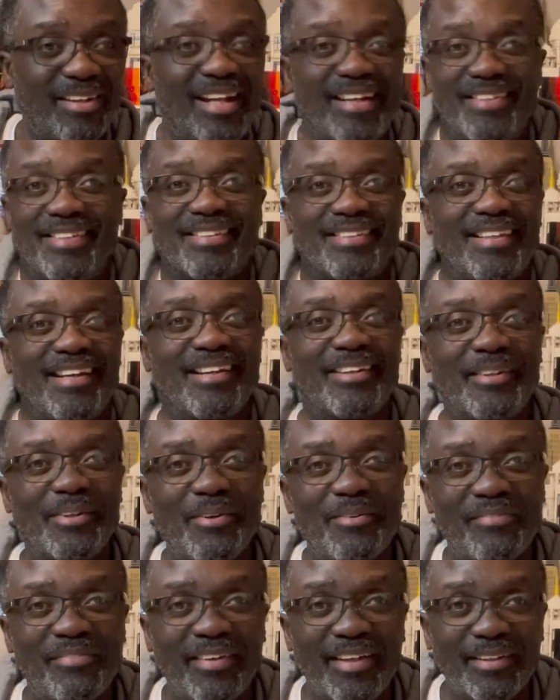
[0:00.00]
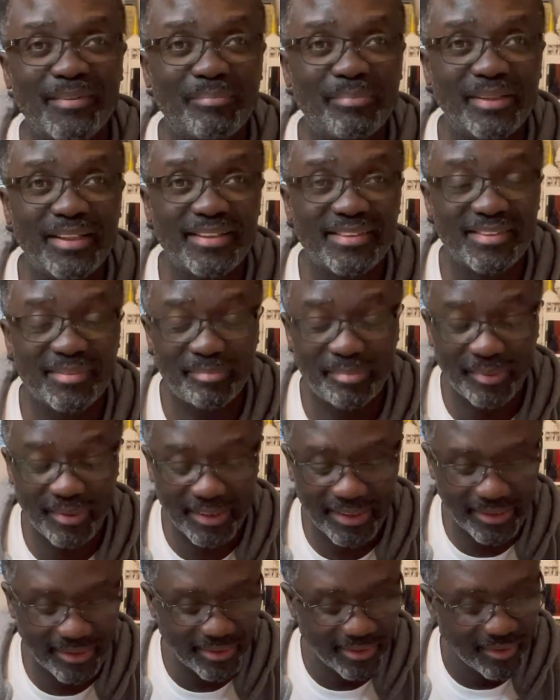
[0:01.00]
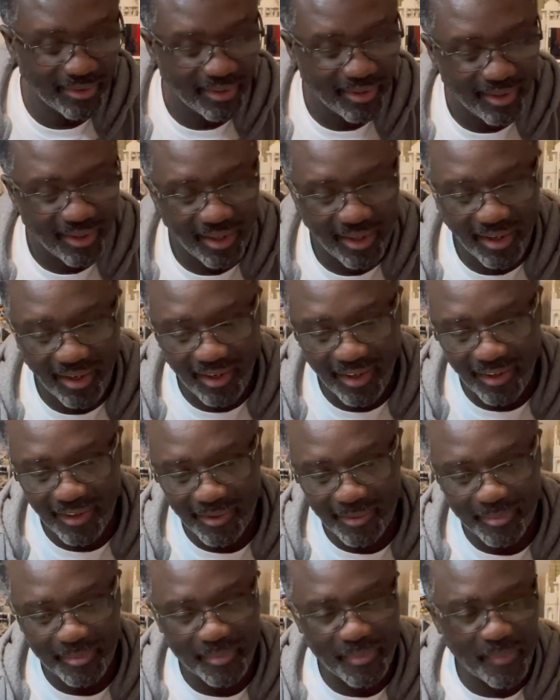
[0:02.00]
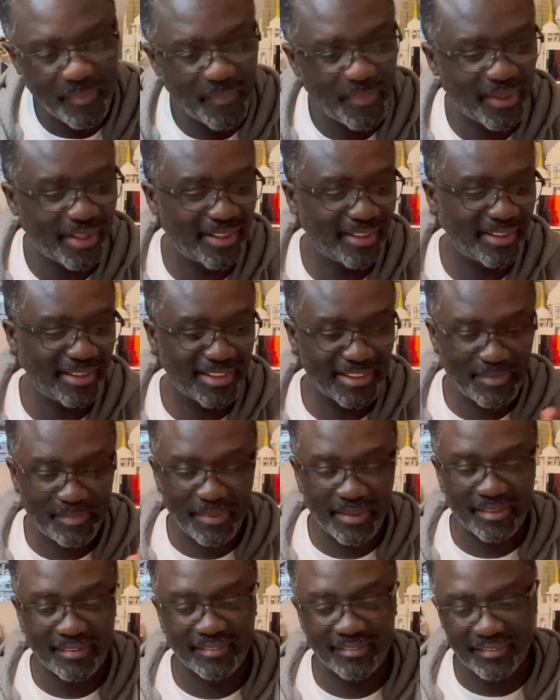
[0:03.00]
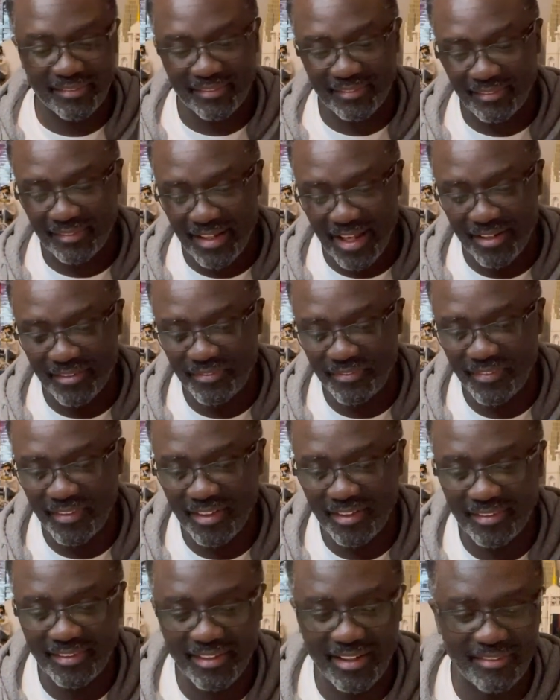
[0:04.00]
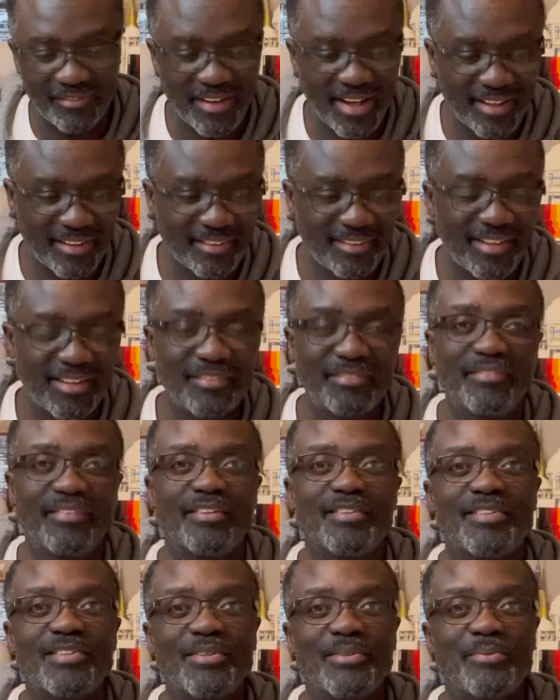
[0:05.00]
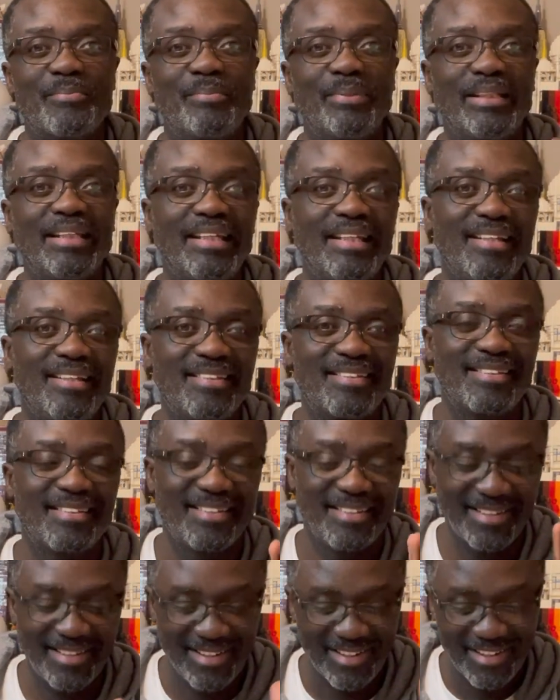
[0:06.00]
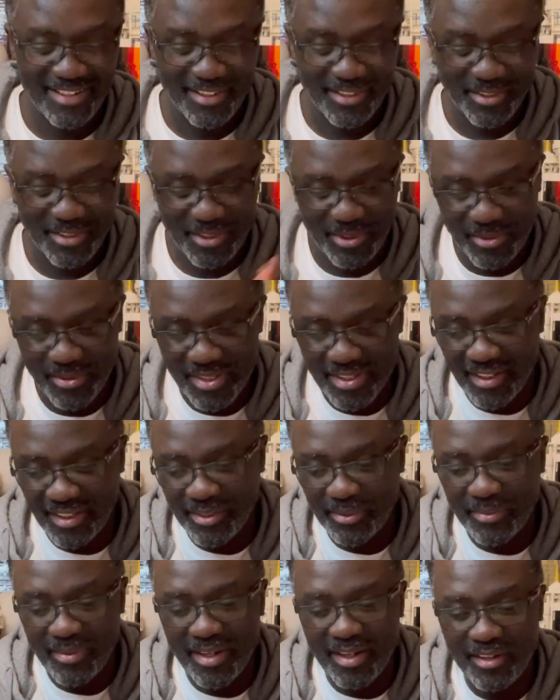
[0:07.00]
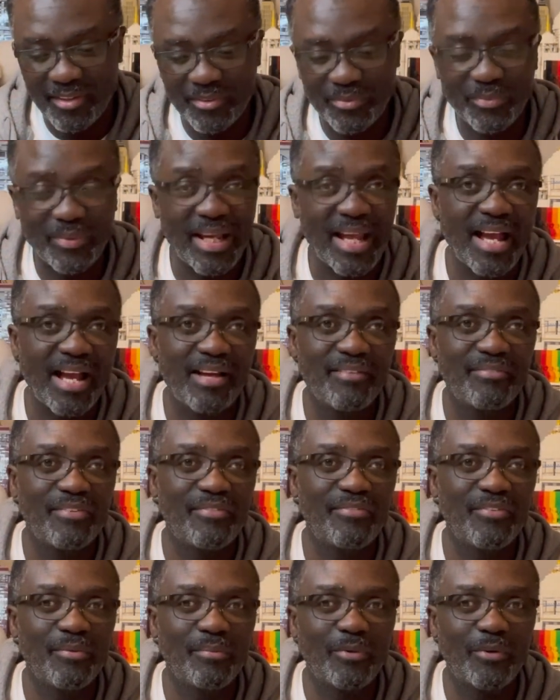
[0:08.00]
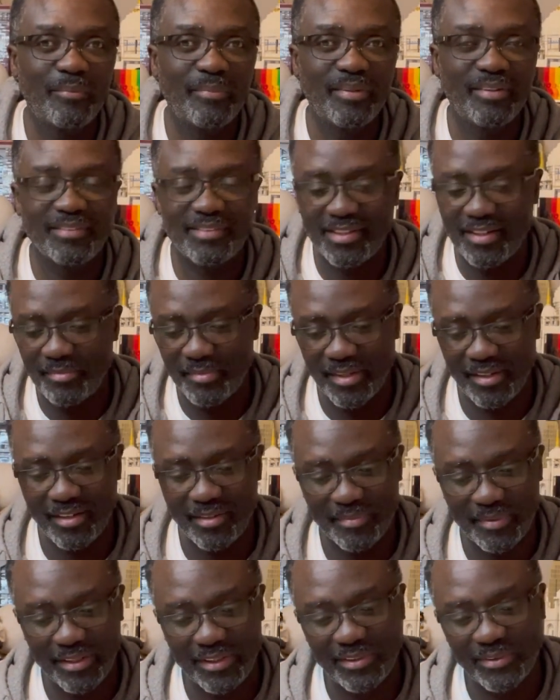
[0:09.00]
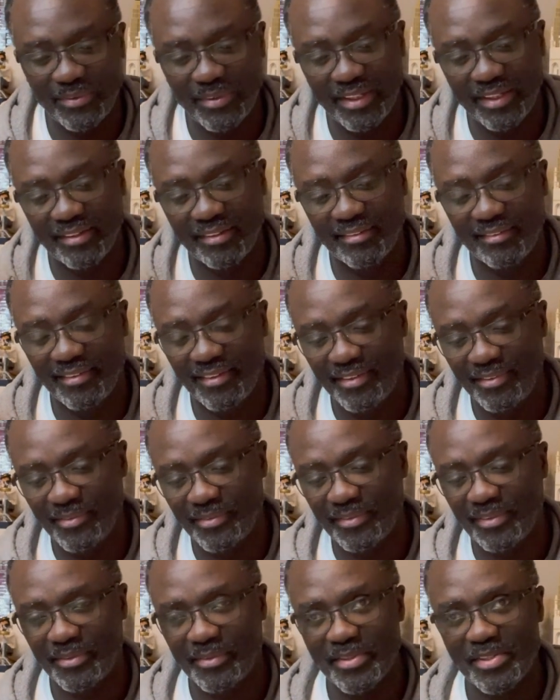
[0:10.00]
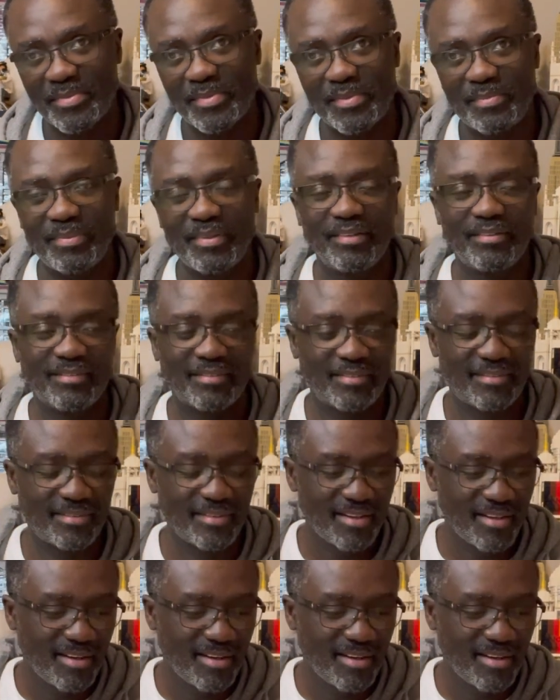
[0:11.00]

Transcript: I just got to go find a place to put it. But it's been a lot of fun. I've had a lot of fun. So please do stick around. We have a few more builds coming up, including, you know, the Christmas builds.